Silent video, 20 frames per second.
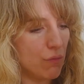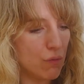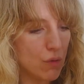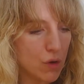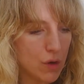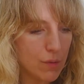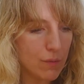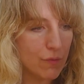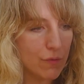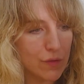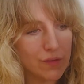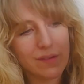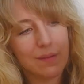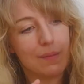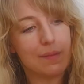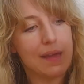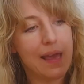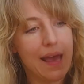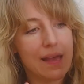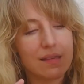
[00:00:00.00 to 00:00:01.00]
room for
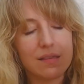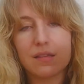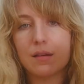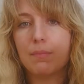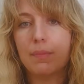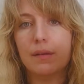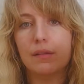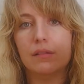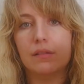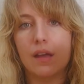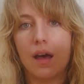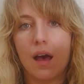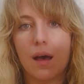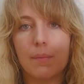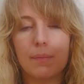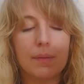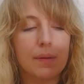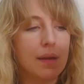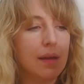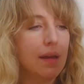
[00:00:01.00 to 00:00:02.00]
some gas to build up.